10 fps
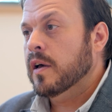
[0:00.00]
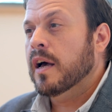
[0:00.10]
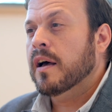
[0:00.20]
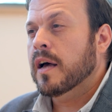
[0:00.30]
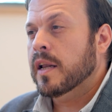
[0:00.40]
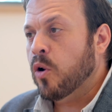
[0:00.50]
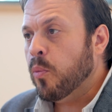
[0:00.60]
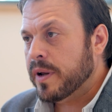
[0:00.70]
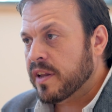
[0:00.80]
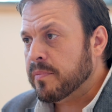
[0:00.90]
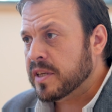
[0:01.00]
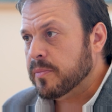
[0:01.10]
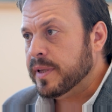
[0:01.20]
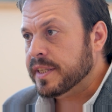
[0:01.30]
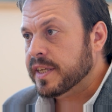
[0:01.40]
An open
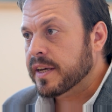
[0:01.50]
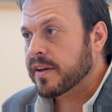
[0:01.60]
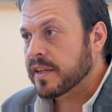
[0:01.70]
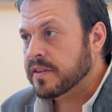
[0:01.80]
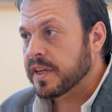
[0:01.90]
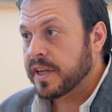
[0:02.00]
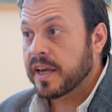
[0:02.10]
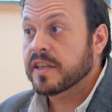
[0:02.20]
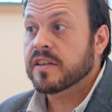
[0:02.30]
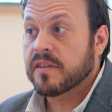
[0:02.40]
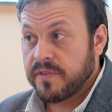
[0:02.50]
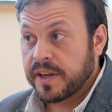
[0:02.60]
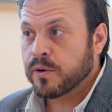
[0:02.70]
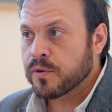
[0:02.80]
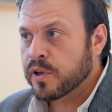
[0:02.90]
admissibility criteria is
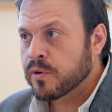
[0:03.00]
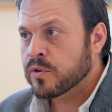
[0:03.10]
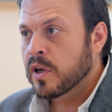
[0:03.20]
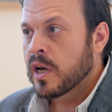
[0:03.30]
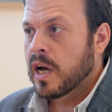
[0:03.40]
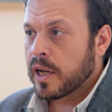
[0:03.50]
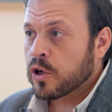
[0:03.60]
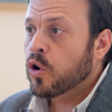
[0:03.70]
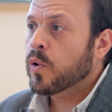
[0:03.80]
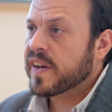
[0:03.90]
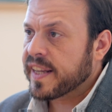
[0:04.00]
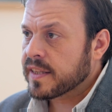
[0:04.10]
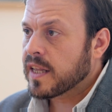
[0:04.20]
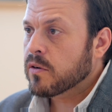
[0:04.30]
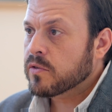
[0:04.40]
very good news, and
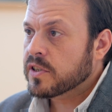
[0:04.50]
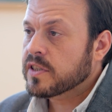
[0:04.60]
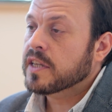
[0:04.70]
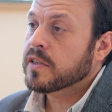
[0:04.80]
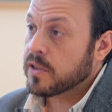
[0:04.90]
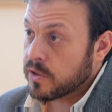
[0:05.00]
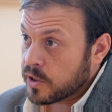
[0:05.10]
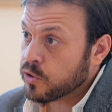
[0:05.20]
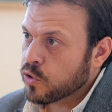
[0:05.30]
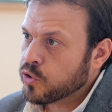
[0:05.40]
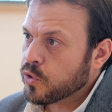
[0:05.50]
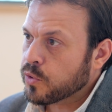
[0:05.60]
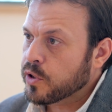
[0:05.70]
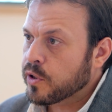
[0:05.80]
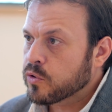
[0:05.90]
lowering down the standards is also
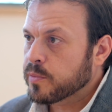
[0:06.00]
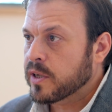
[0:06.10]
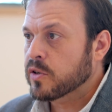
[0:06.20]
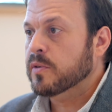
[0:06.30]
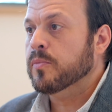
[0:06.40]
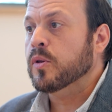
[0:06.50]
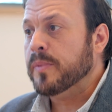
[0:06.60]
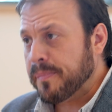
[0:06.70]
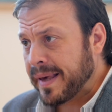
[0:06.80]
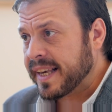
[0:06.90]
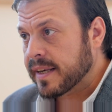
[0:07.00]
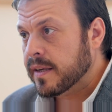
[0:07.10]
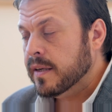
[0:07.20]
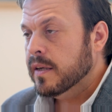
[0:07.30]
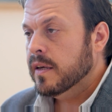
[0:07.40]
good news because it will make
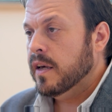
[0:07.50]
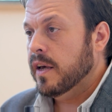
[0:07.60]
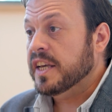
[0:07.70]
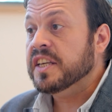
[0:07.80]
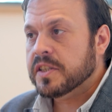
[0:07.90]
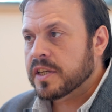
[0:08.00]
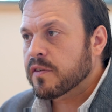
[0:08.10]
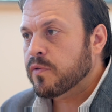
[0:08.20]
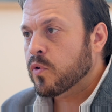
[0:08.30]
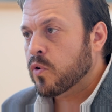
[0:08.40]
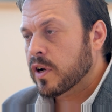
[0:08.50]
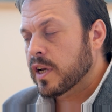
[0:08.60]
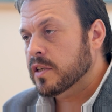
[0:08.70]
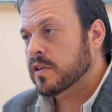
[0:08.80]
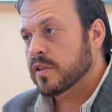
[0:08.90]
easier for
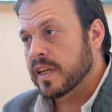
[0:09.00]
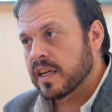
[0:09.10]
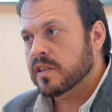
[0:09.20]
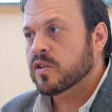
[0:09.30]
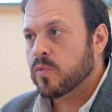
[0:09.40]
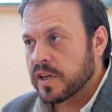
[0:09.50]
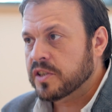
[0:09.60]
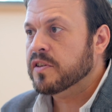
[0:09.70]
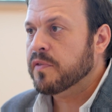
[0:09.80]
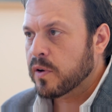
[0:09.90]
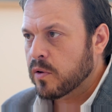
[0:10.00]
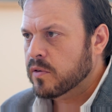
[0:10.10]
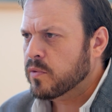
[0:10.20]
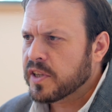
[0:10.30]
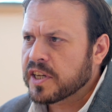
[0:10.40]
organizers in countries where it's difficult,
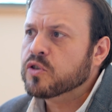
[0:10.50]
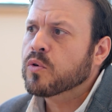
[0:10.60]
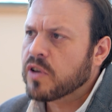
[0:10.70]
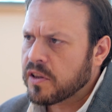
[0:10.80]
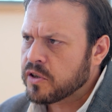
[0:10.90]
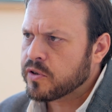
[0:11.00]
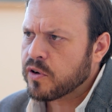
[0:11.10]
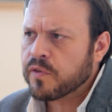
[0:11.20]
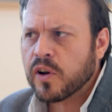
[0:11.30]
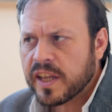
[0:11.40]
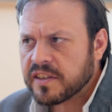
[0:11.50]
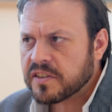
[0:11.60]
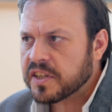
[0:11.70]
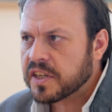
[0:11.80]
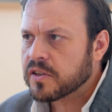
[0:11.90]
where there is no tradition of collecting
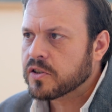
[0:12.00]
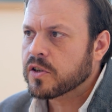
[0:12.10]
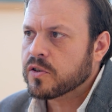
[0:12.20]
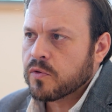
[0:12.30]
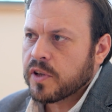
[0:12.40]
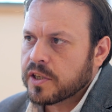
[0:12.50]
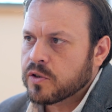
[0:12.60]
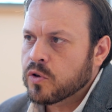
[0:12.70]
signatures or there is